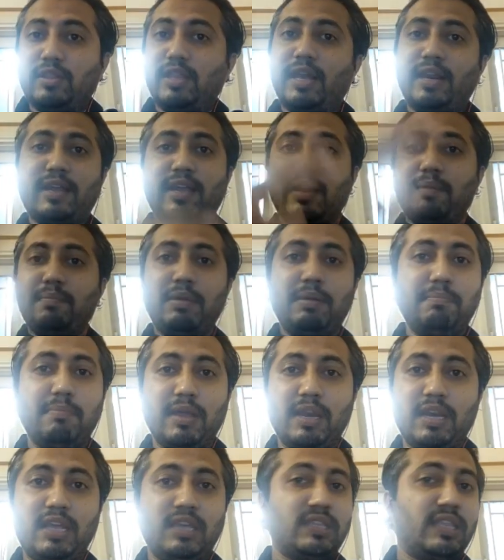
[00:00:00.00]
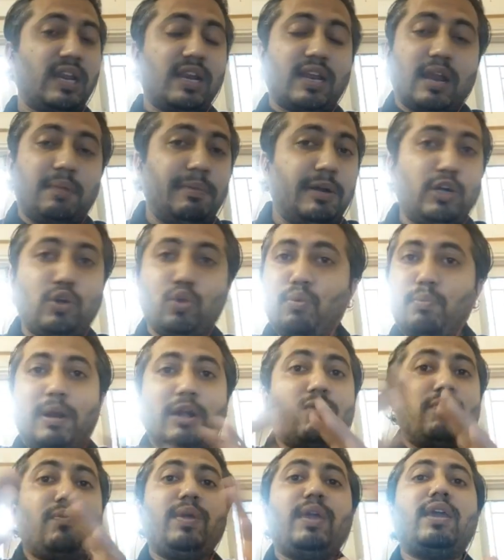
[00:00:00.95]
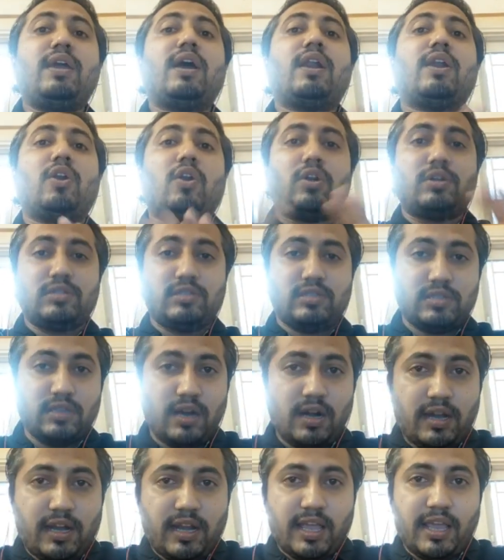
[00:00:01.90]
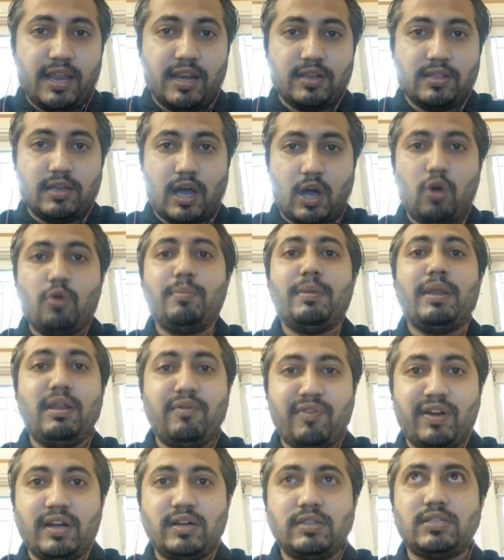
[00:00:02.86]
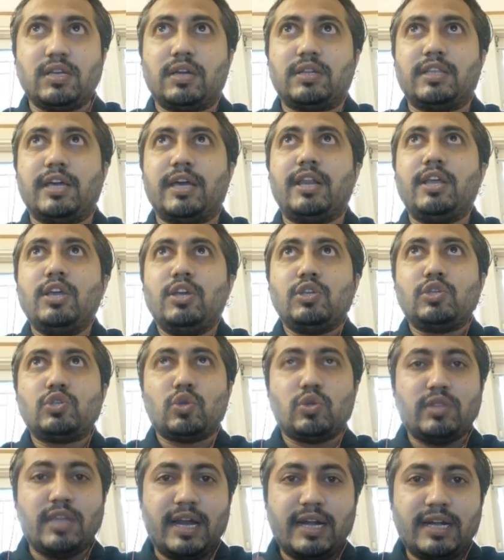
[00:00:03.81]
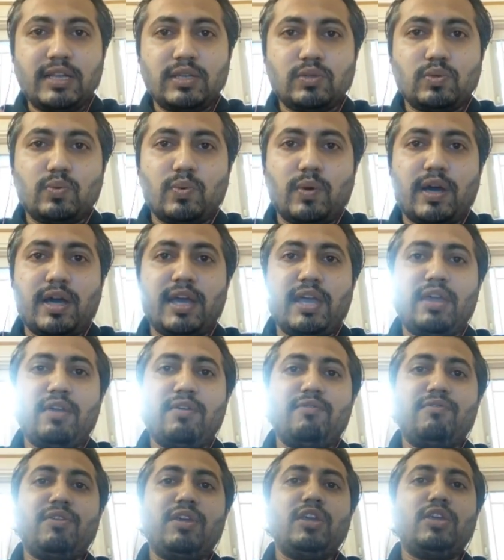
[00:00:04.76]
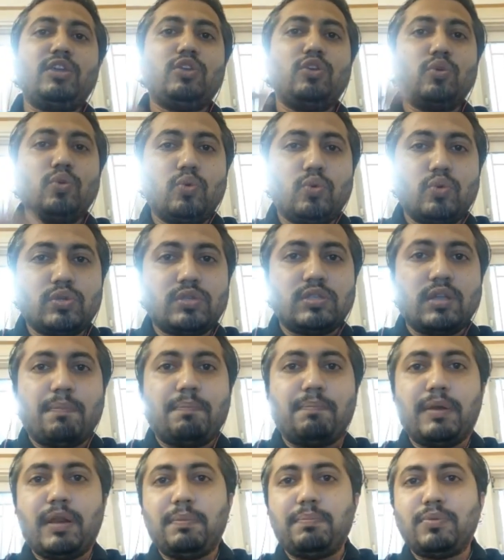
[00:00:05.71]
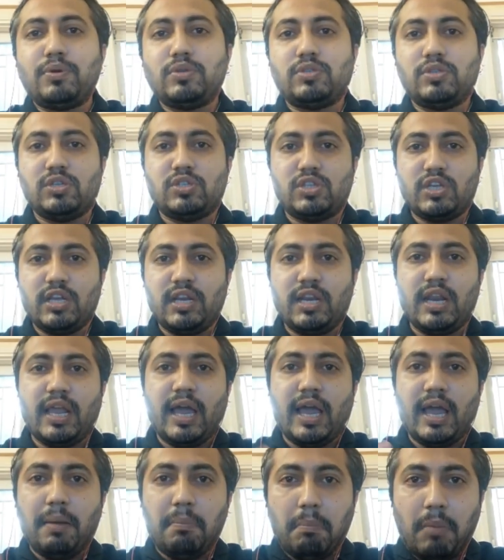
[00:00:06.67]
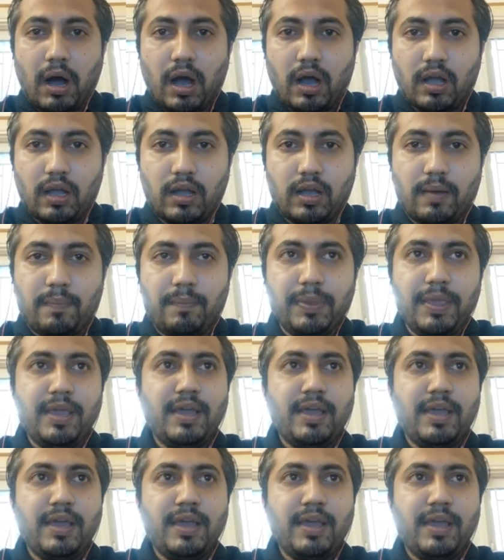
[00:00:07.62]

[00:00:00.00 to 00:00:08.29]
there can be many, there can be two, but we are not certain how many friends are there. So that is why we use the preposition among.